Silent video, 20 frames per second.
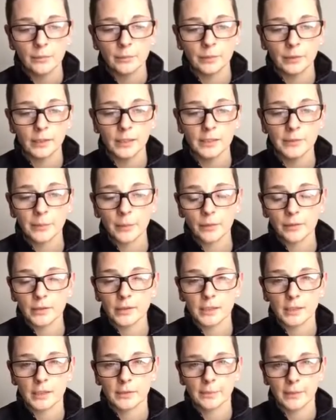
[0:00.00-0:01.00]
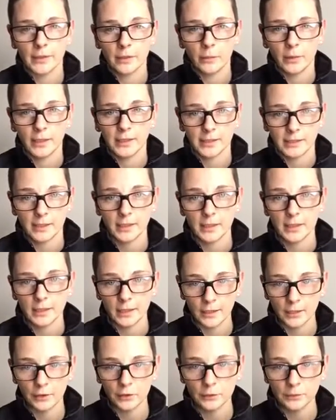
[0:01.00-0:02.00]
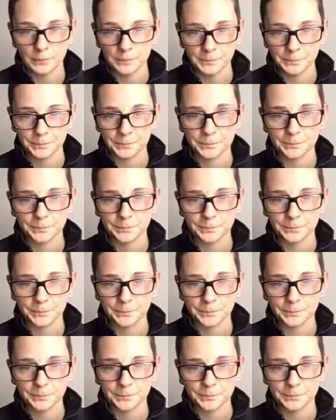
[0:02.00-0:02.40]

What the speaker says: Please post this by Wednesday at noon.